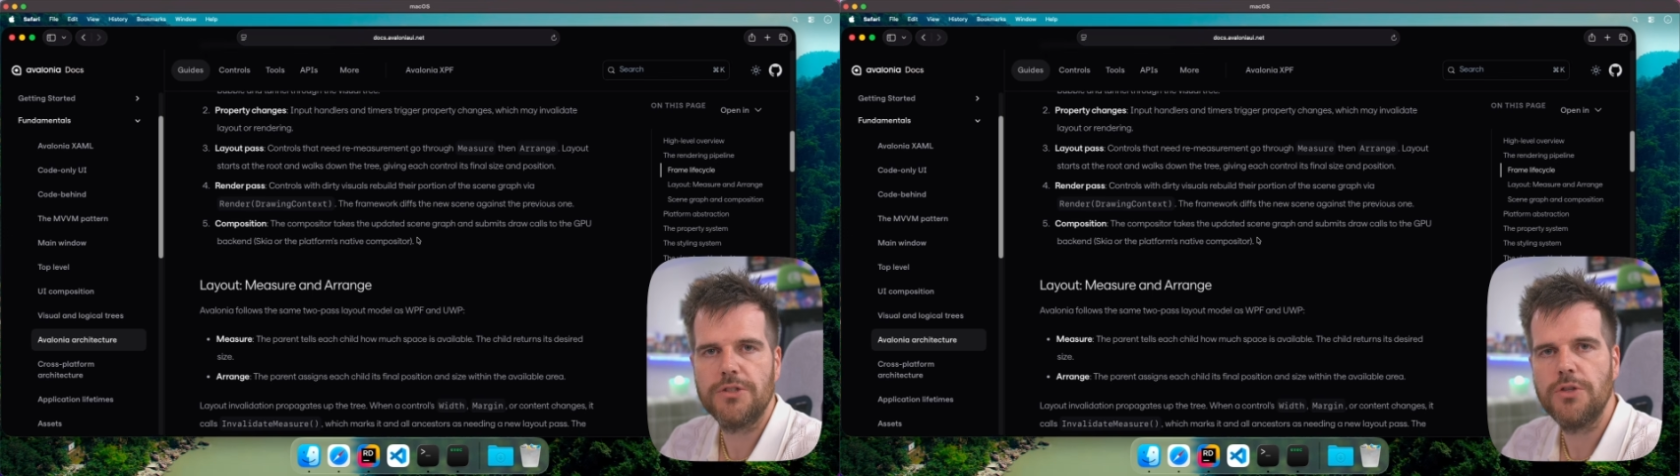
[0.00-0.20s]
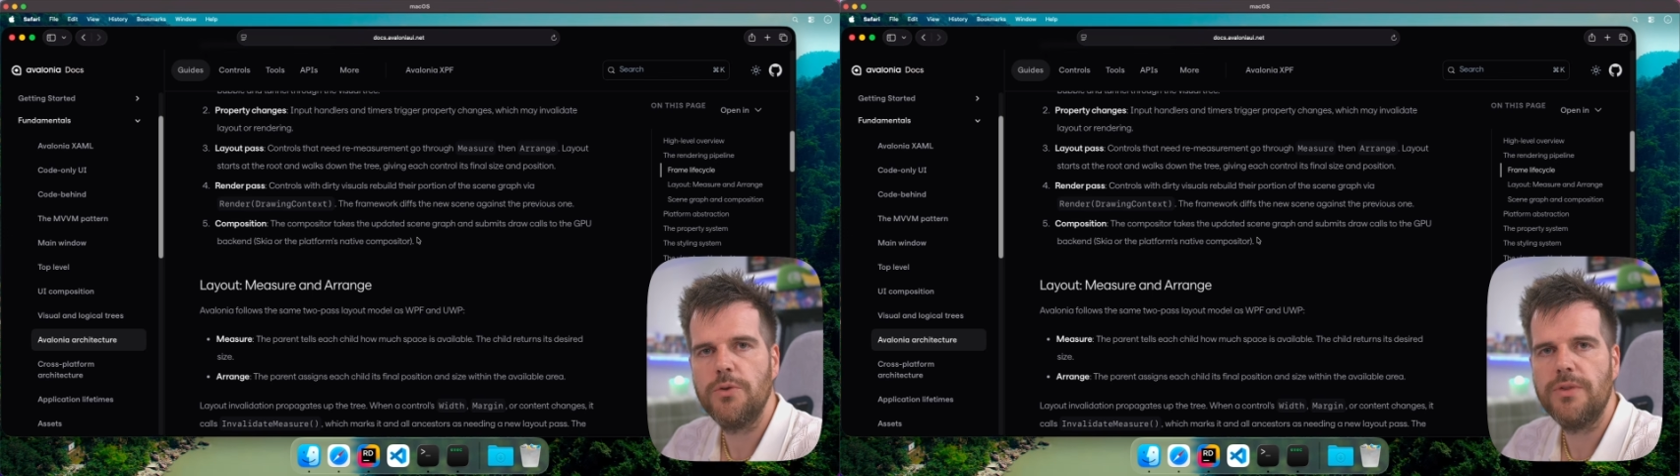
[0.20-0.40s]

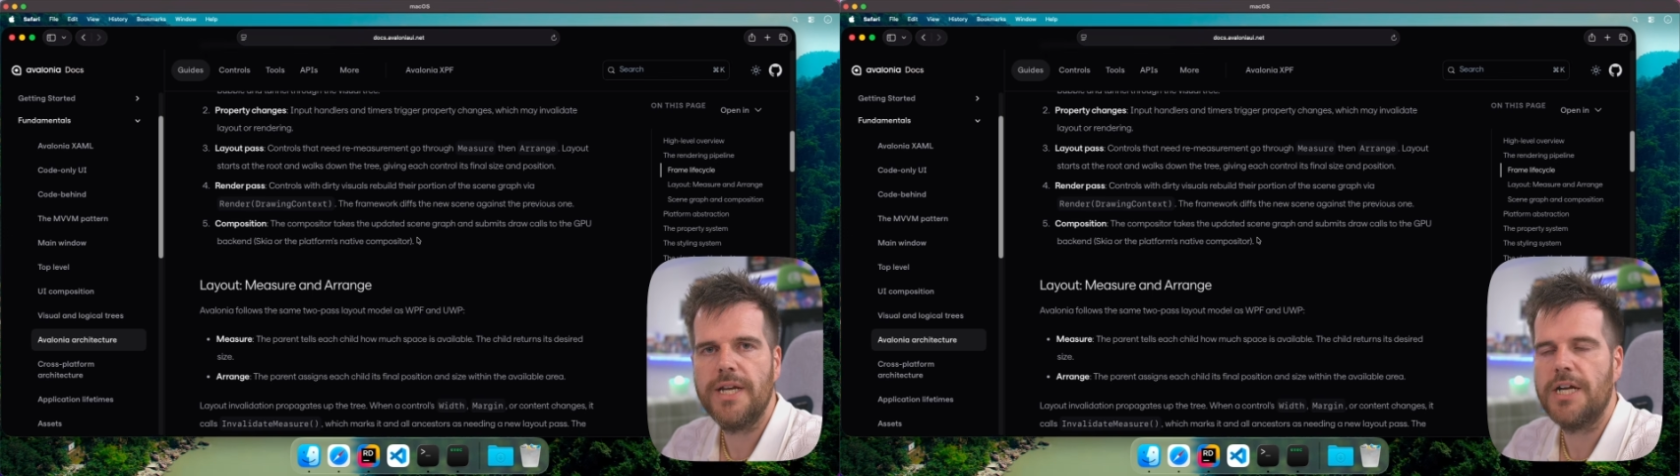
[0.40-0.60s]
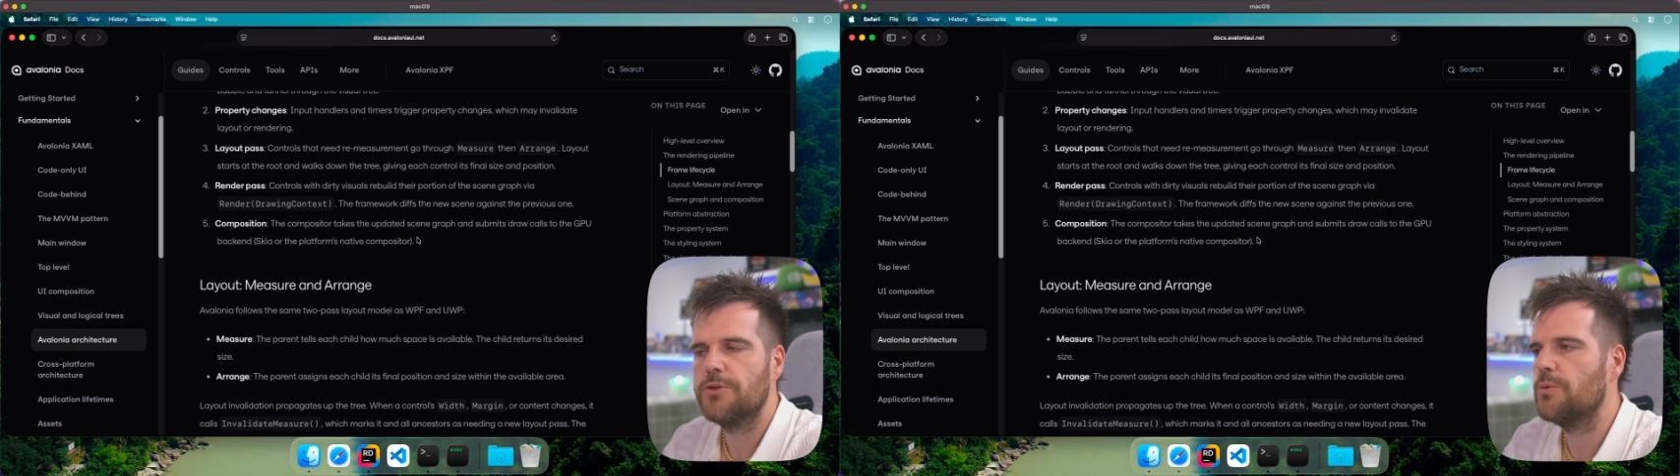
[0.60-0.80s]
to the
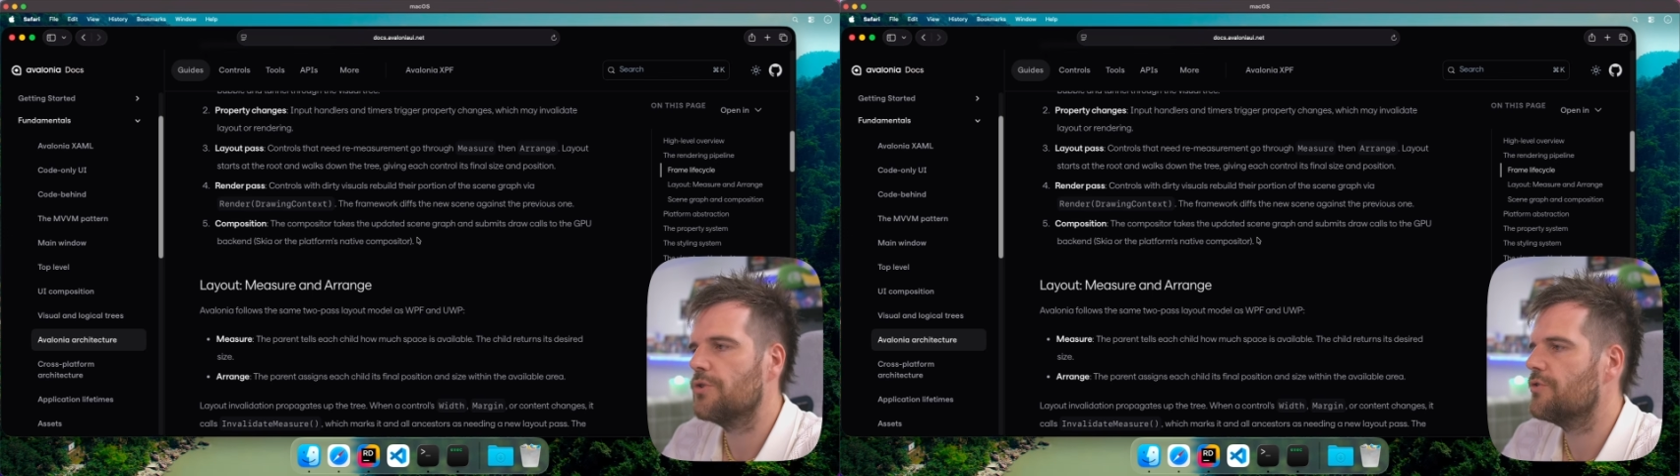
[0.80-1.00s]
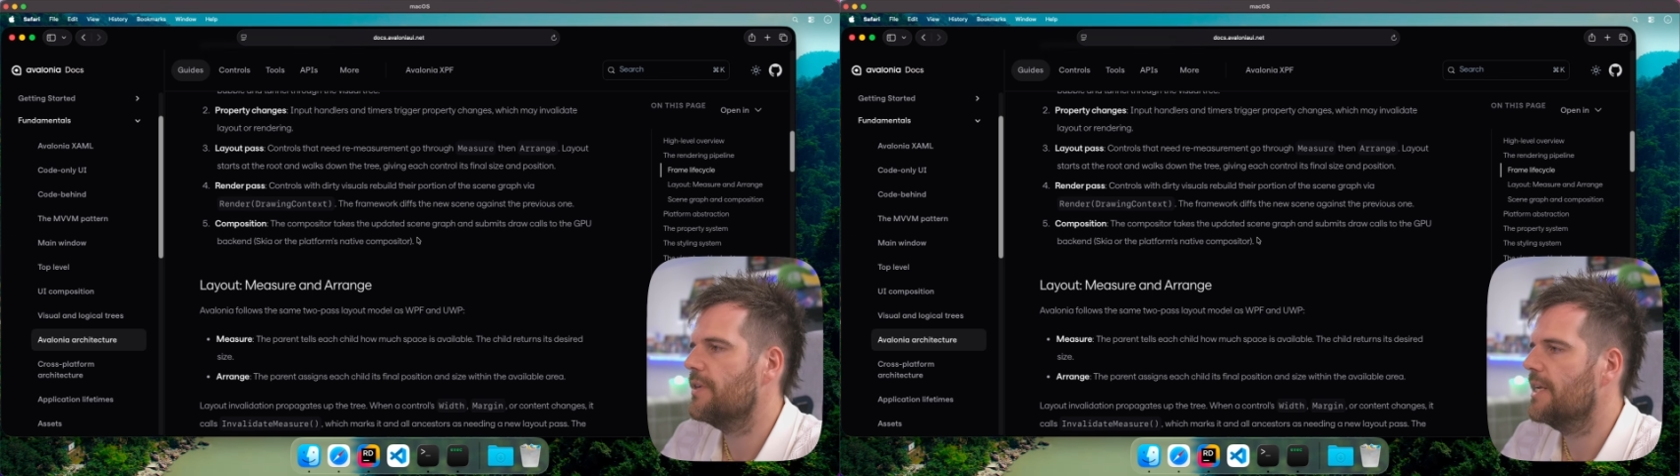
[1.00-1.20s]
actual
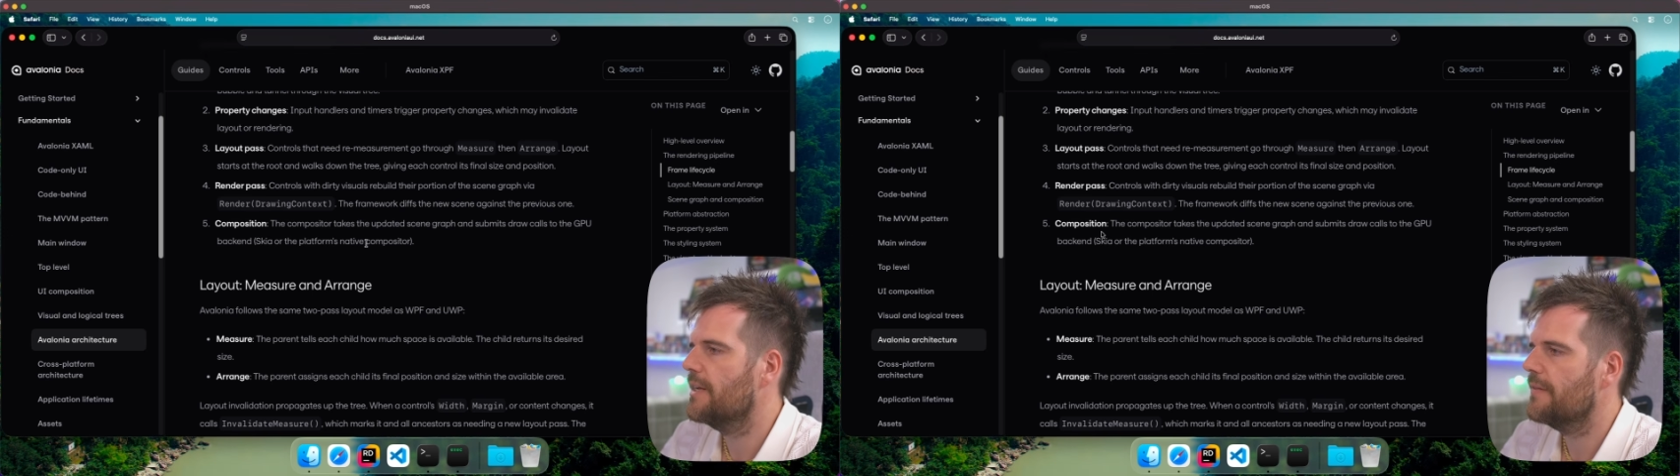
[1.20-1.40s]
screen,